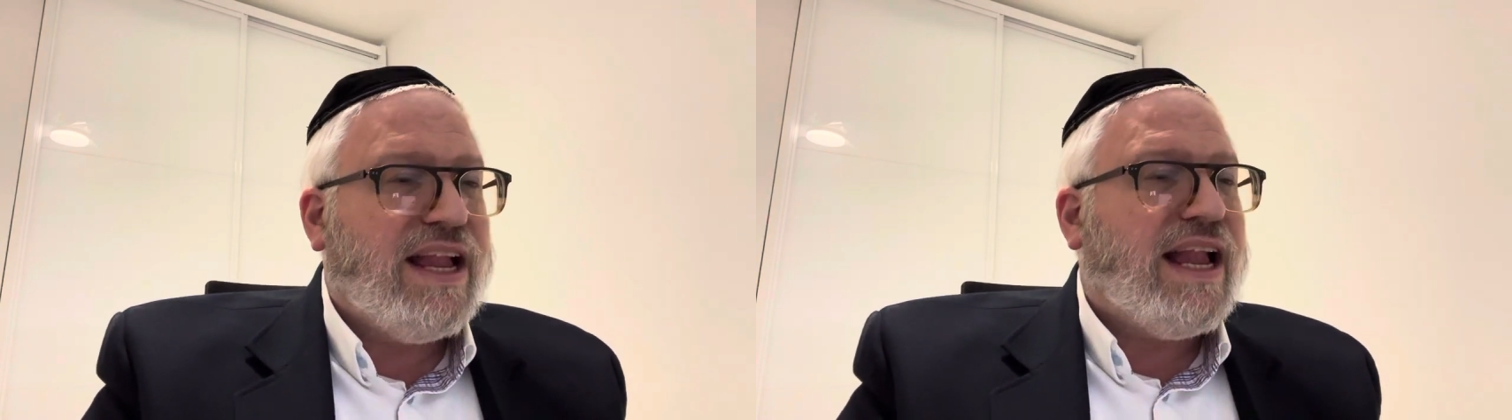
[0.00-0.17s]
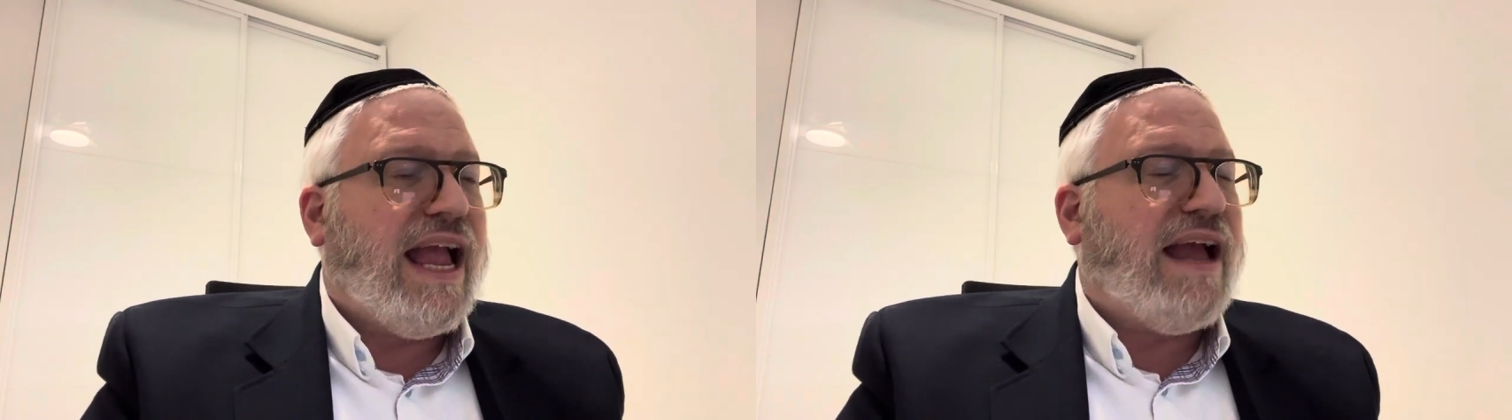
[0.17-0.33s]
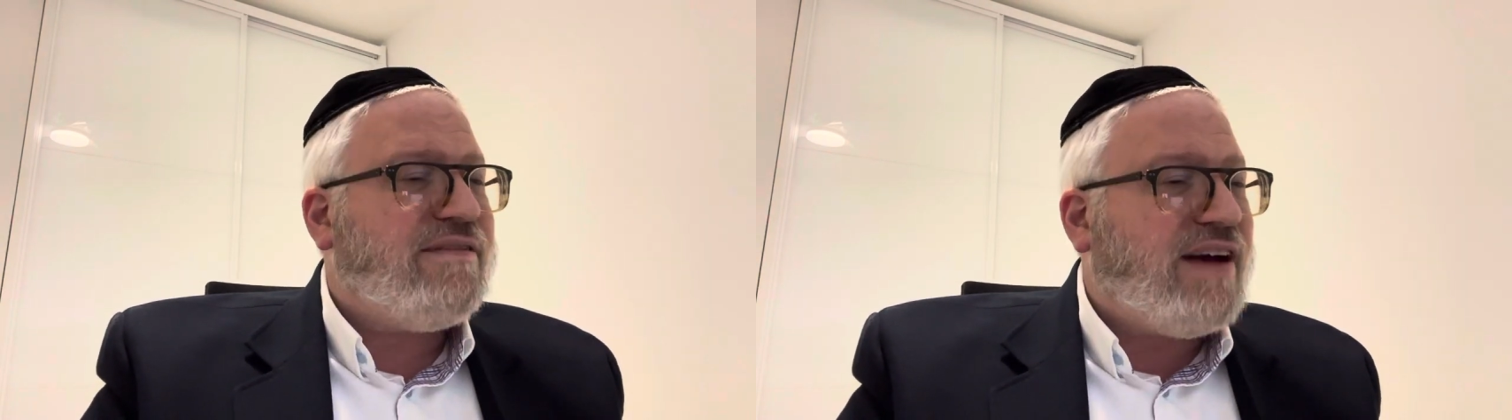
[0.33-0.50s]

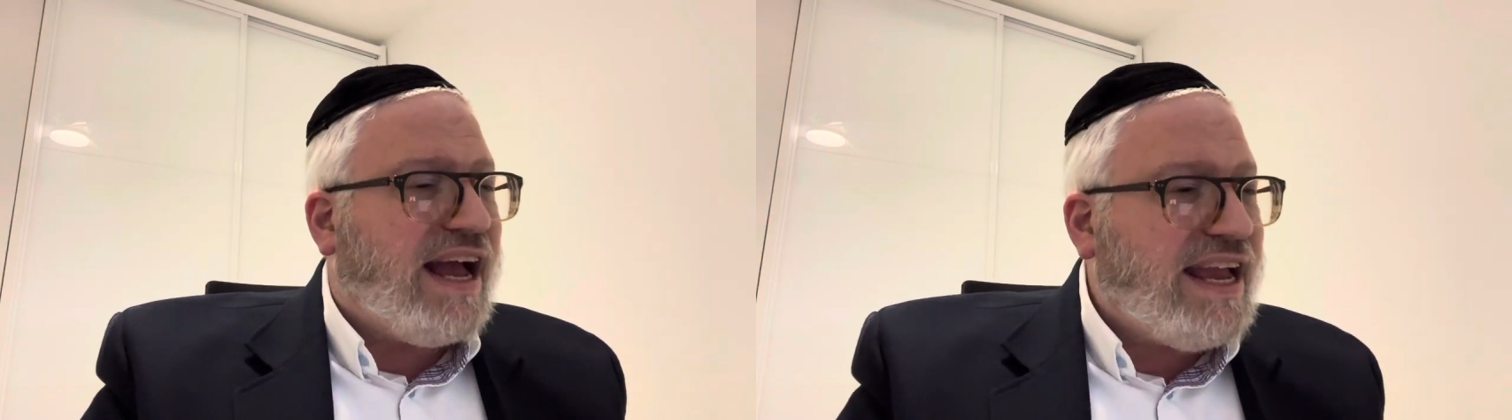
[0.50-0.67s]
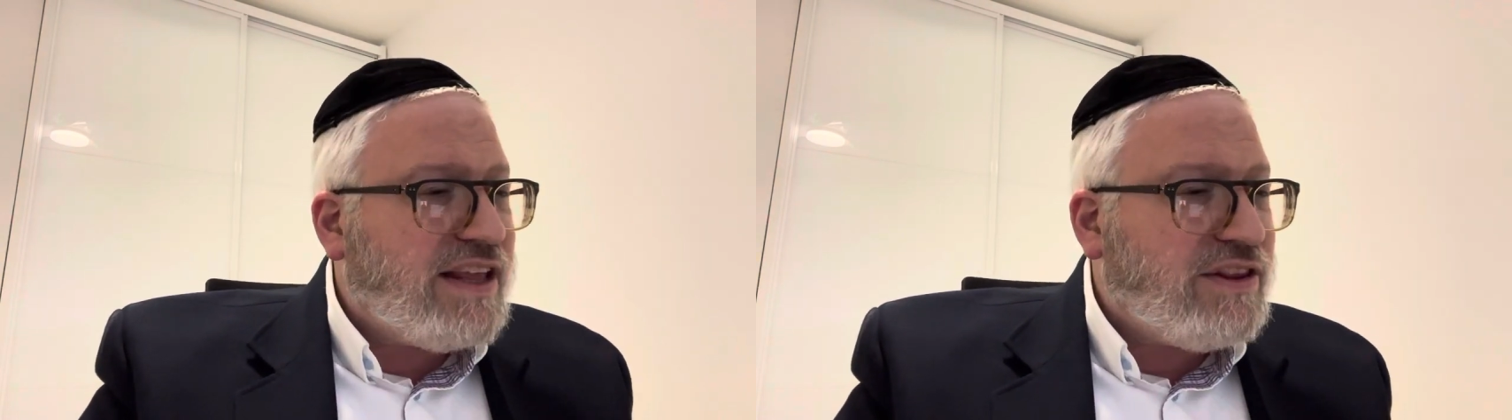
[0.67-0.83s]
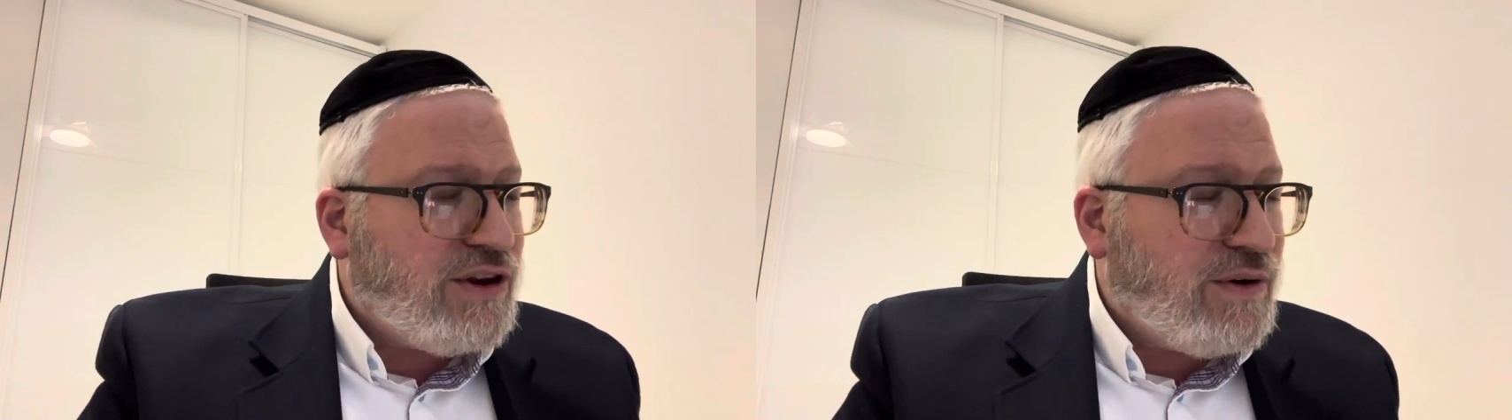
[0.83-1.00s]
And
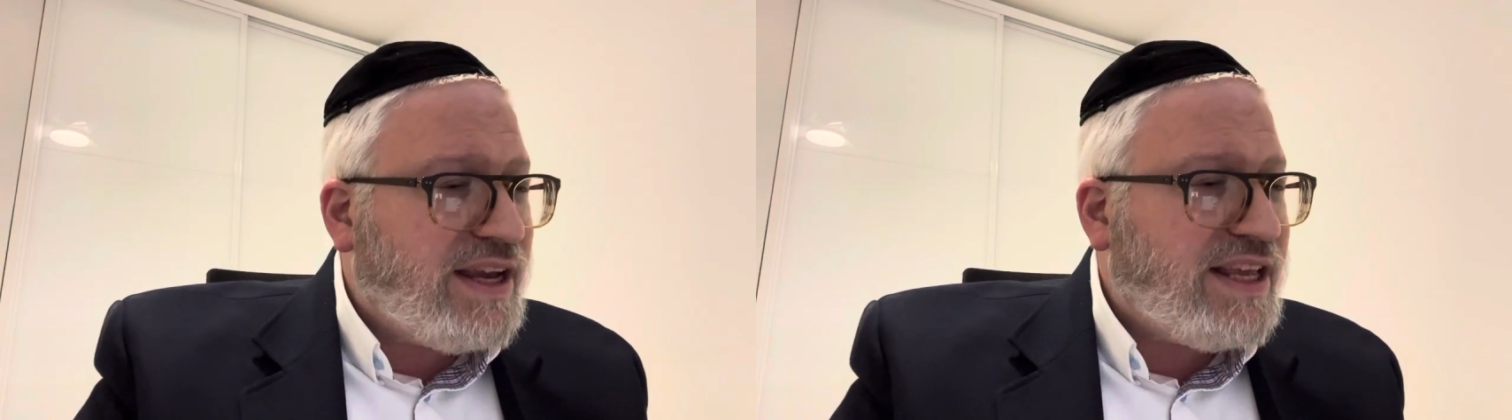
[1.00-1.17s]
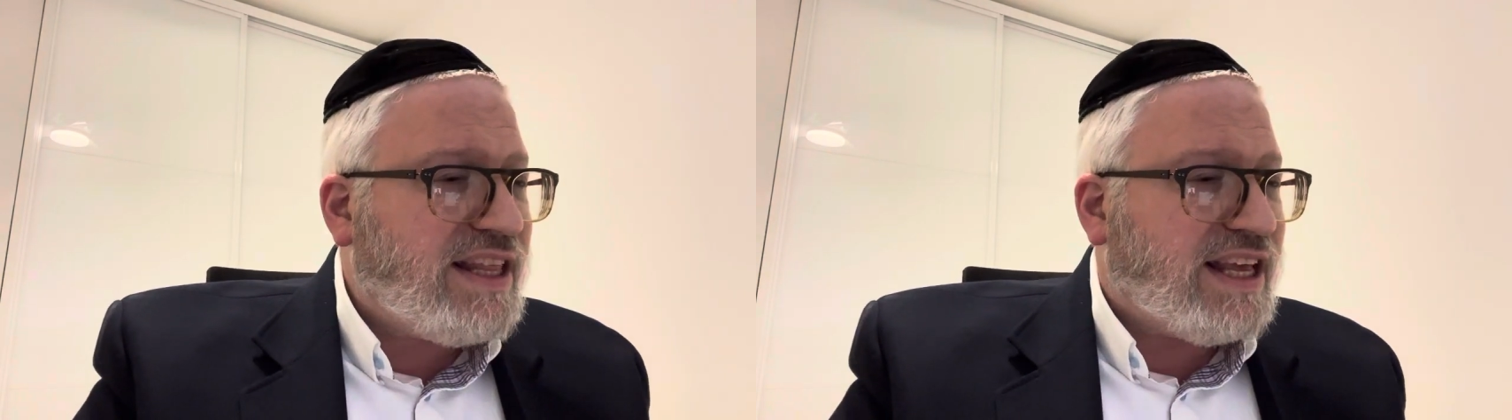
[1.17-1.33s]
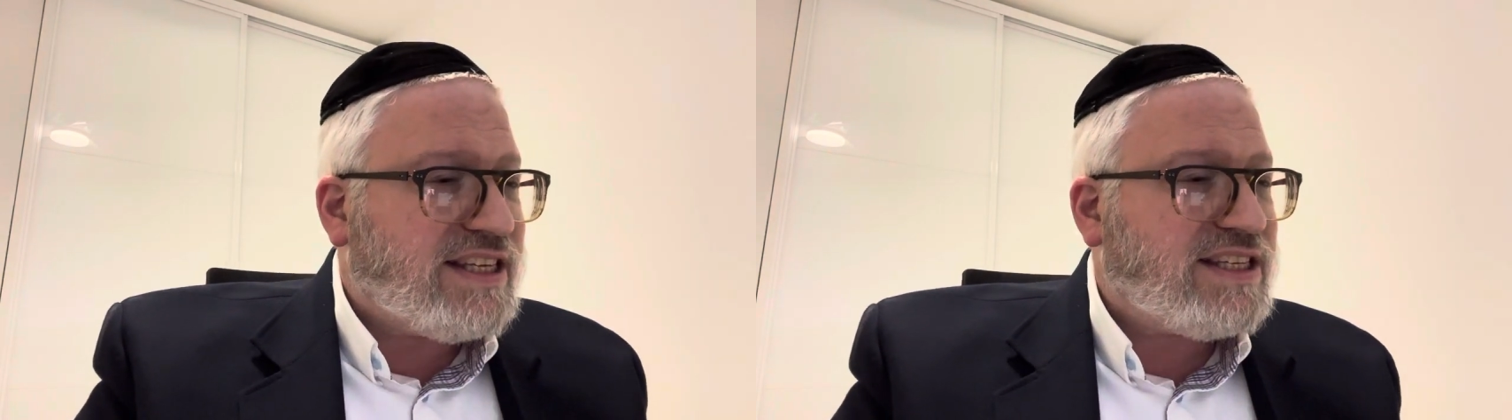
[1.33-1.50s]
by
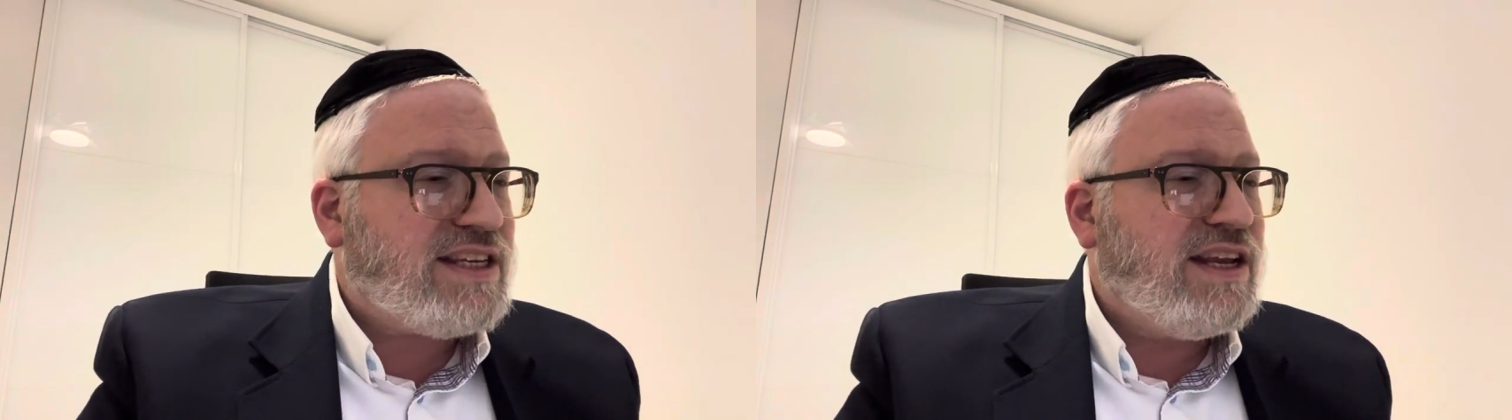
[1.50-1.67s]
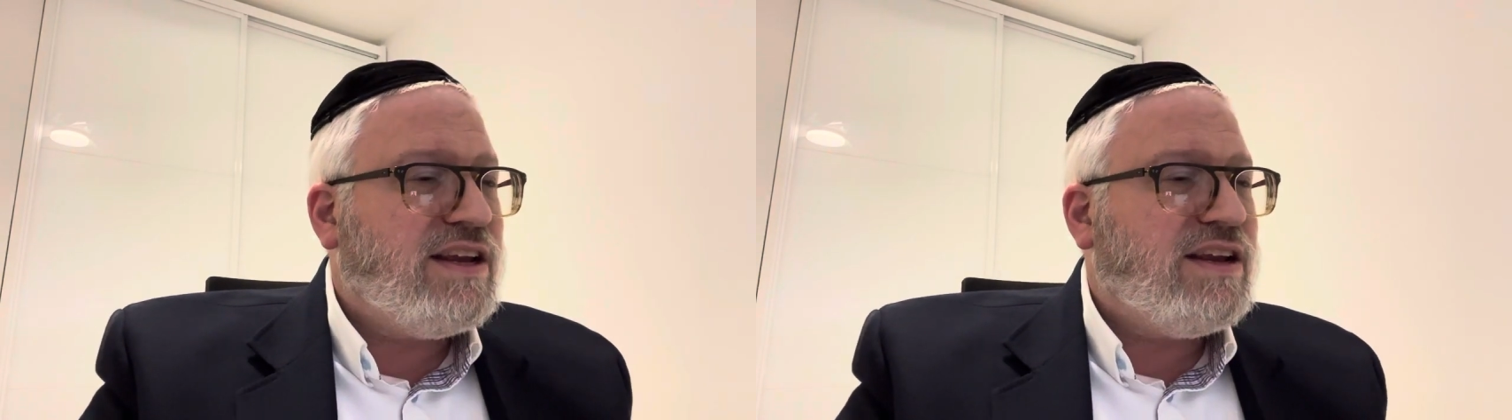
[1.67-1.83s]
doing this,